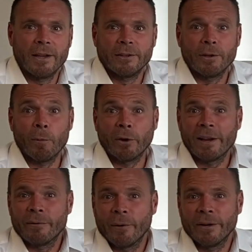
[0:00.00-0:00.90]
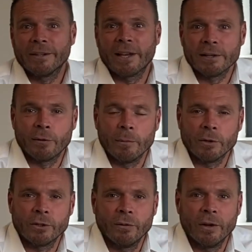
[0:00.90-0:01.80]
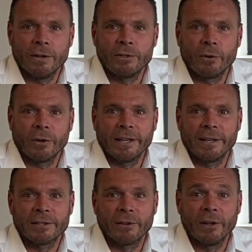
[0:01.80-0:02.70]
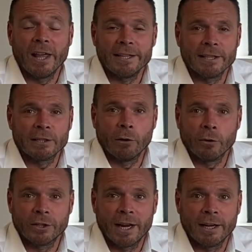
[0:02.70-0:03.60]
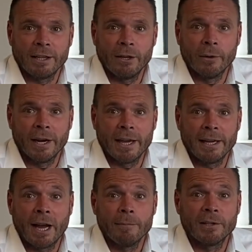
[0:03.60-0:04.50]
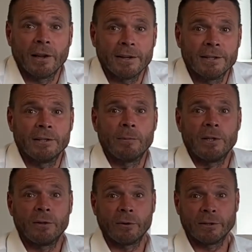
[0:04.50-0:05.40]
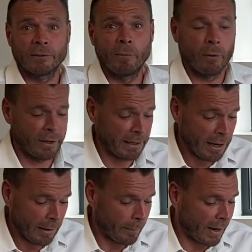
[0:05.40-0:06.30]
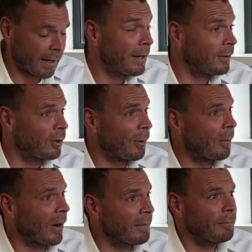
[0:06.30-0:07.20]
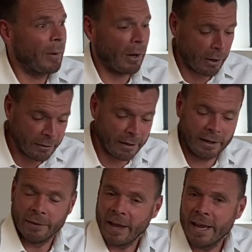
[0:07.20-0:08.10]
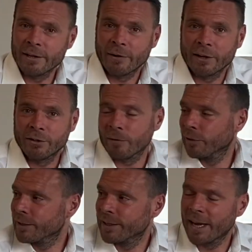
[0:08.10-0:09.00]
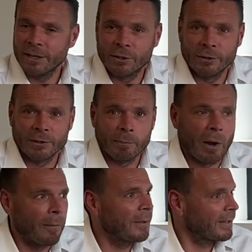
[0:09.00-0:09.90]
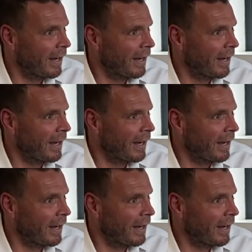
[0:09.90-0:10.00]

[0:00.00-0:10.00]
Good morning everyone, and thanks very much for joining us on the latest Lawshare Q&A. I'm delighted to be joined this morning by Joanne Brine, partner and the head of our travel litigation department.